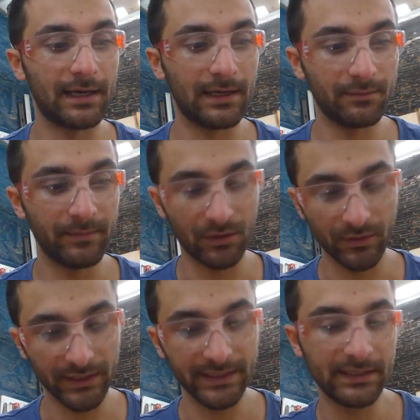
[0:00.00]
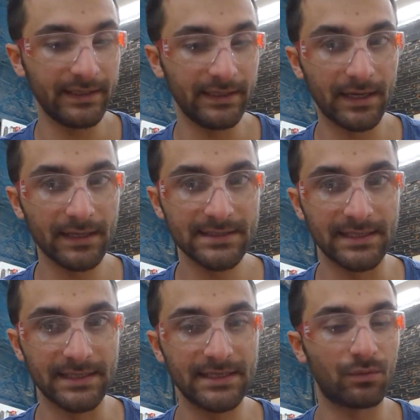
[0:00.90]
make really clean cuts
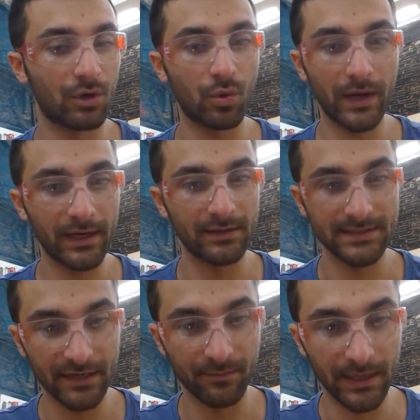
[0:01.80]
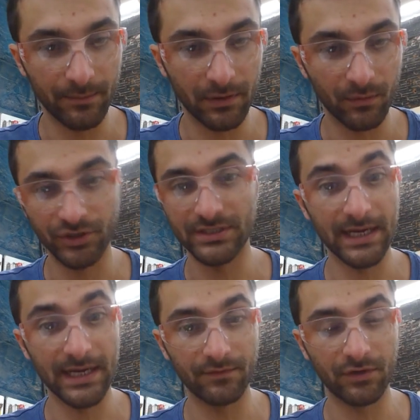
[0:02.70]
that didn't require sandpaper, which is
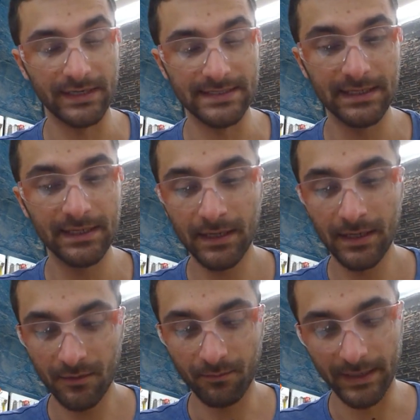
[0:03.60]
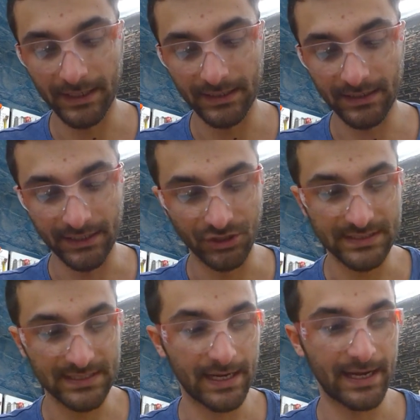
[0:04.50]
kind of crazy, but they
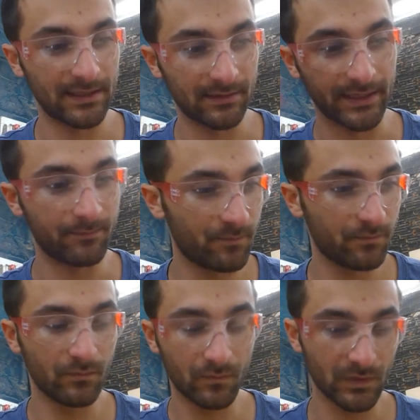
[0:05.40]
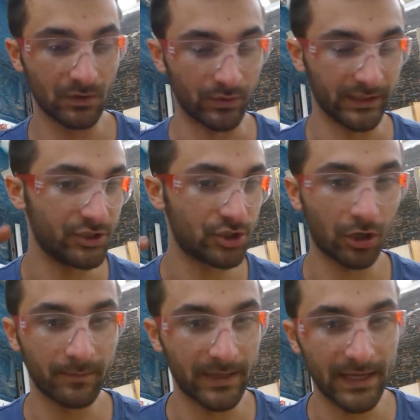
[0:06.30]
just had like really
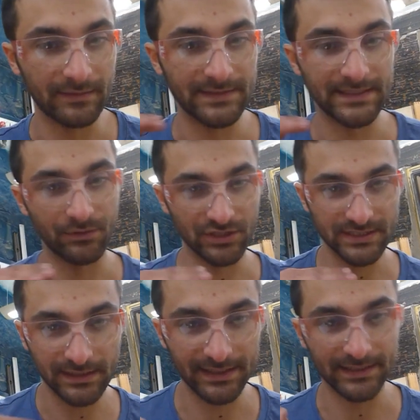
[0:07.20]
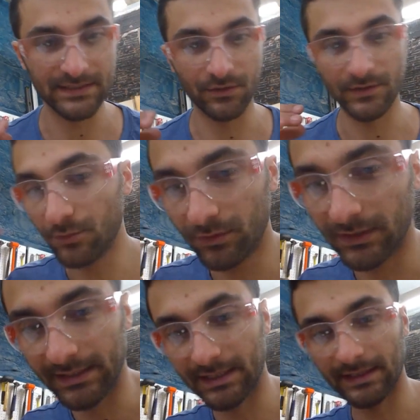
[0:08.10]
sharp knives and they would just cut things so
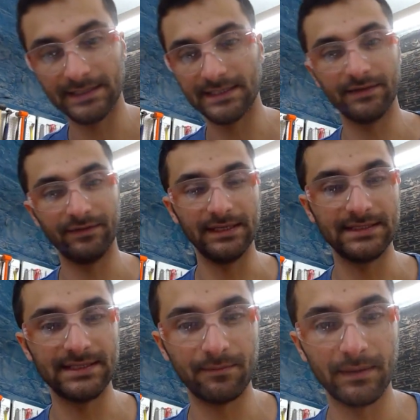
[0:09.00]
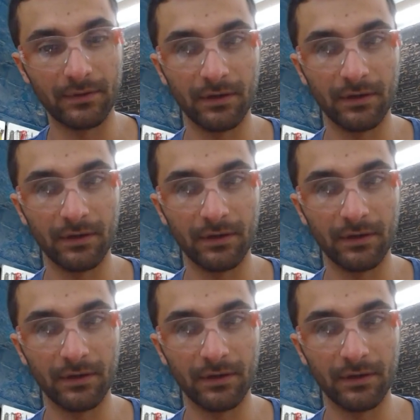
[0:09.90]
smoothly that they didn't even need sandpaper.